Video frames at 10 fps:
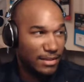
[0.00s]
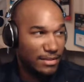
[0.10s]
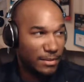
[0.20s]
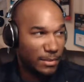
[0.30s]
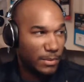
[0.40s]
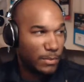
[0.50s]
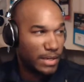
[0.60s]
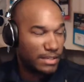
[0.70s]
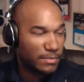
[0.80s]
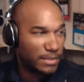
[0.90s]
So what
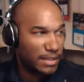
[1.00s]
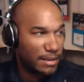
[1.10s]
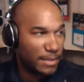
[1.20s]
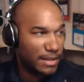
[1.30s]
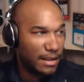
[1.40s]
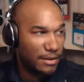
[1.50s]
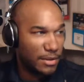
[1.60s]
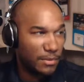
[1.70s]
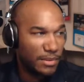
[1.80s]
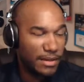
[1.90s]
else would I mean? I know
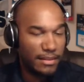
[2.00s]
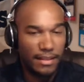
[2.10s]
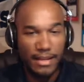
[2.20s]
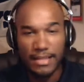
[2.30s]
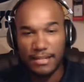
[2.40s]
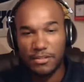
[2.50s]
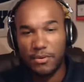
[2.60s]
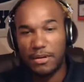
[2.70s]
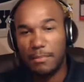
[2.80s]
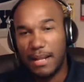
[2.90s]
you were there, like that
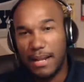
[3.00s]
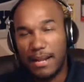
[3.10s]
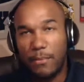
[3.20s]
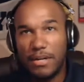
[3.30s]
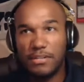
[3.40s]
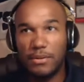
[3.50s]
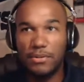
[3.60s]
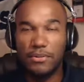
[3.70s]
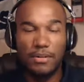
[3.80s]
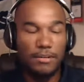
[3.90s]
scrum. Like I watched the whole
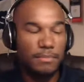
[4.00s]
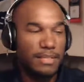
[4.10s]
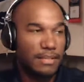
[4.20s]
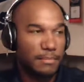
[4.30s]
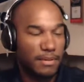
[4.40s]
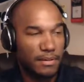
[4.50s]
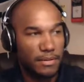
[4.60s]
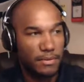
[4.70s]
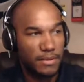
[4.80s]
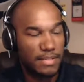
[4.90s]
scrum. It's up there on
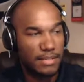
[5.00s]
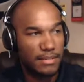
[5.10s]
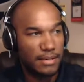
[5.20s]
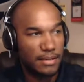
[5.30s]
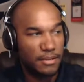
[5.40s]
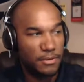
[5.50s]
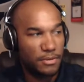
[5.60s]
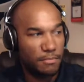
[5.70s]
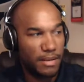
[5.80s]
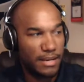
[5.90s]
UFC's
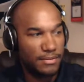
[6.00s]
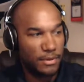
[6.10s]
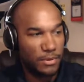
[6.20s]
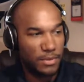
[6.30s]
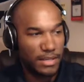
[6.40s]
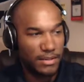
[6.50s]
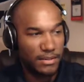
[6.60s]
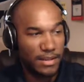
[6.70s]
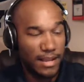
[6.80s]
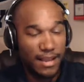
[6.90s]
YouTube page. The whole
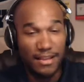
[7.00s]
deal.